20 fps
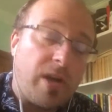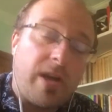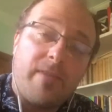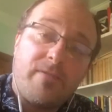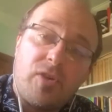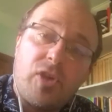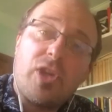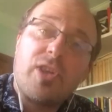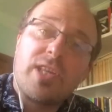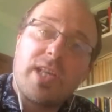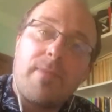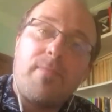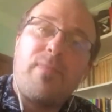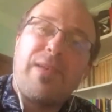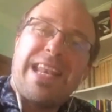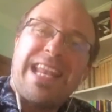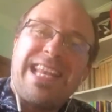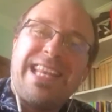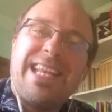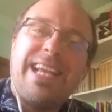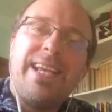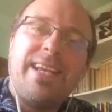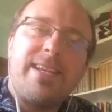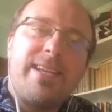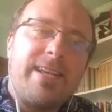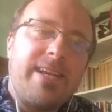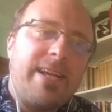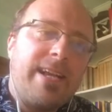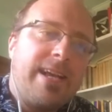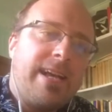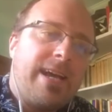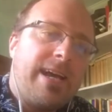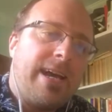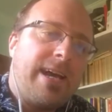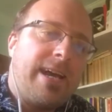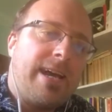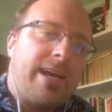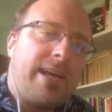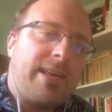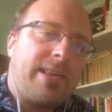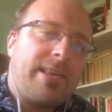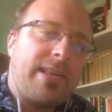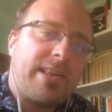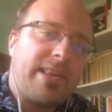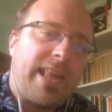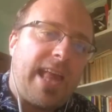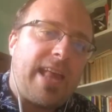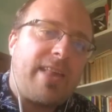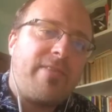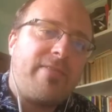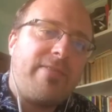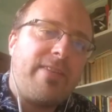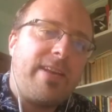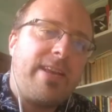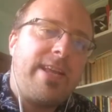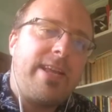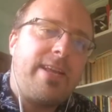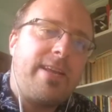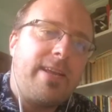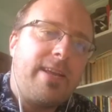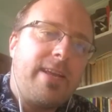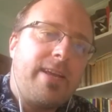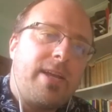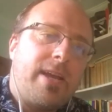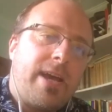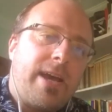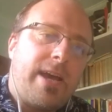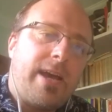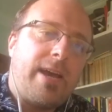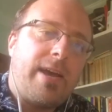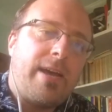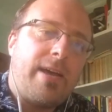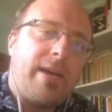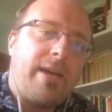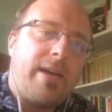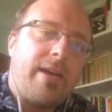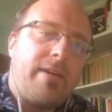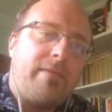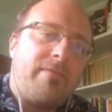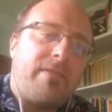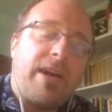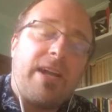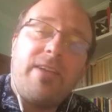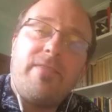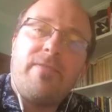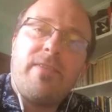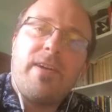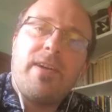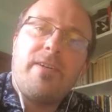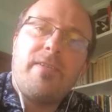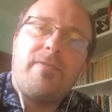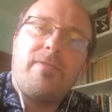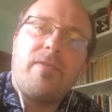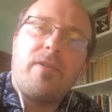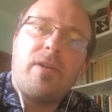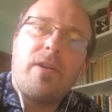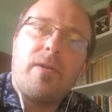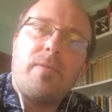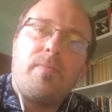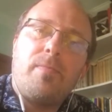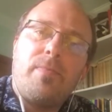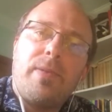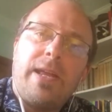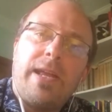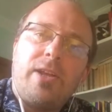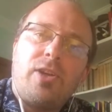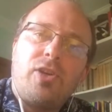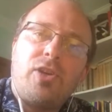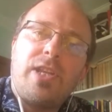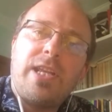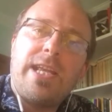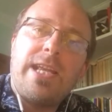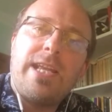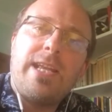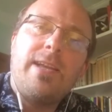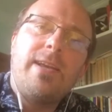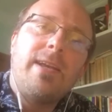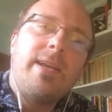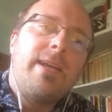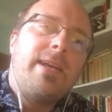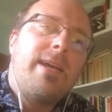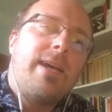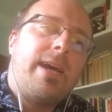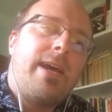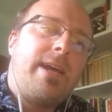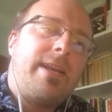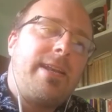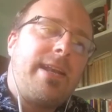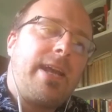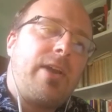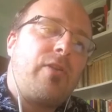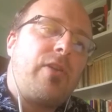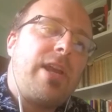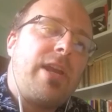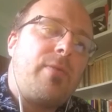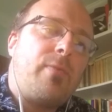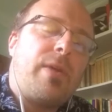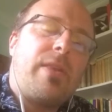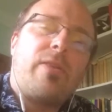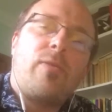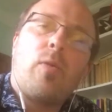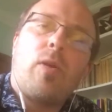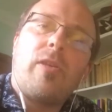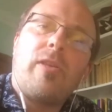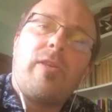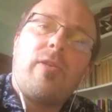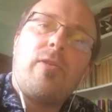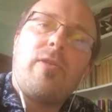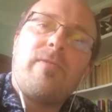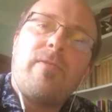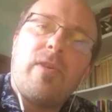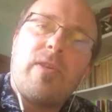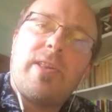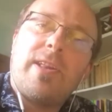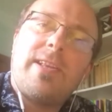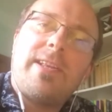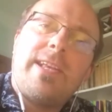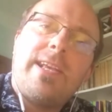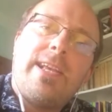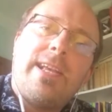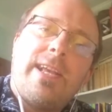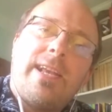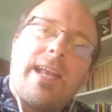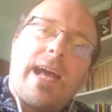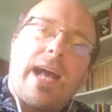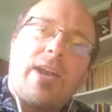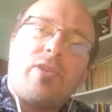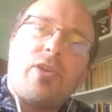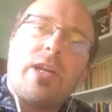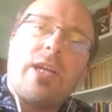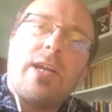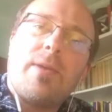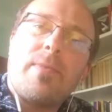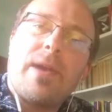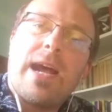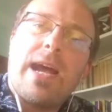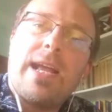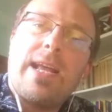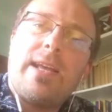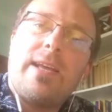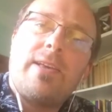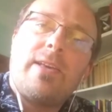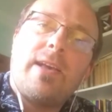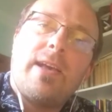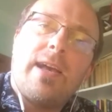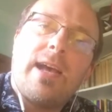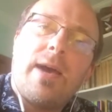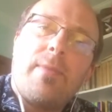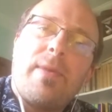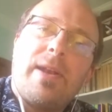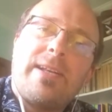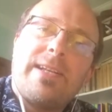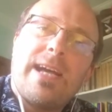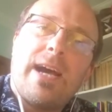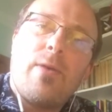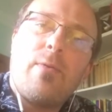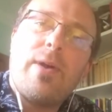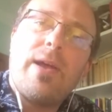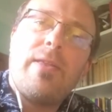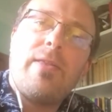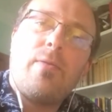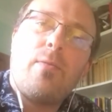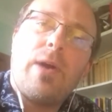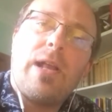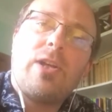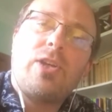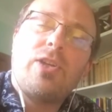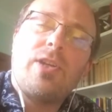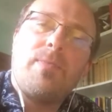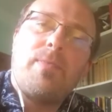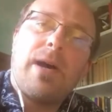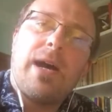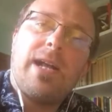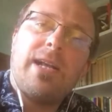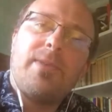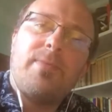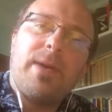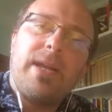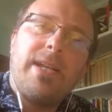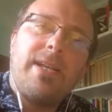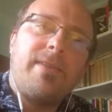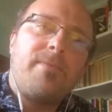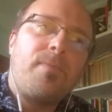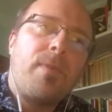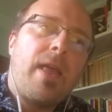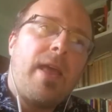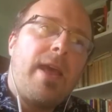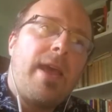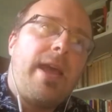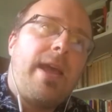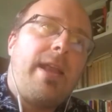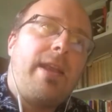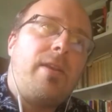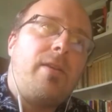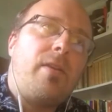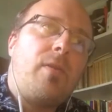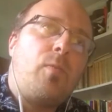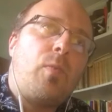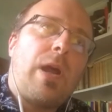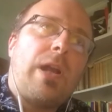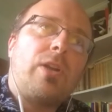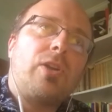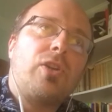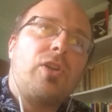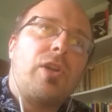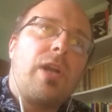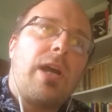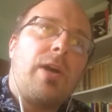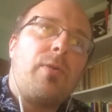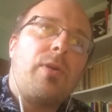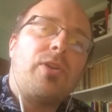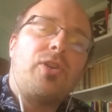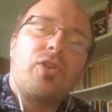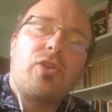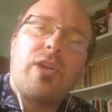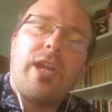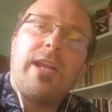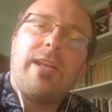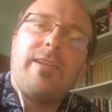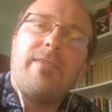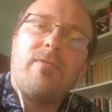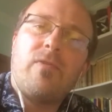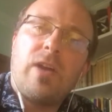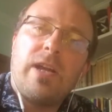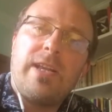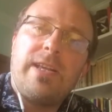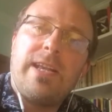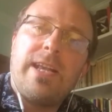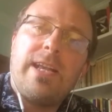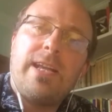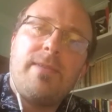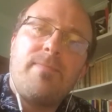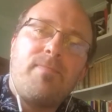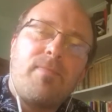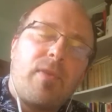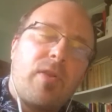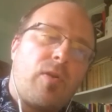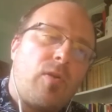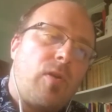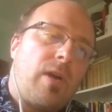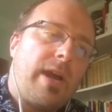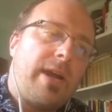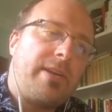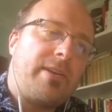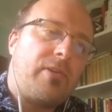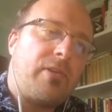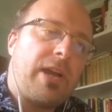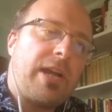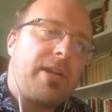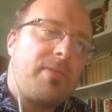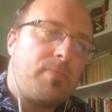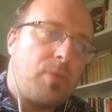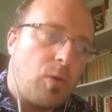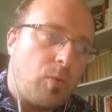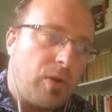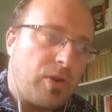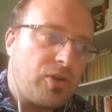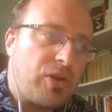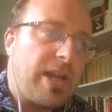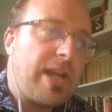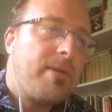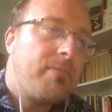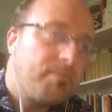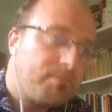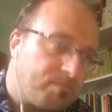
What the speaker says: just completed successfully Viva for a PhD degree with Swansea University in Adran Gymraeg Abertawe, the Welsh department, in Welsh language creative writing. So I had to write poetry.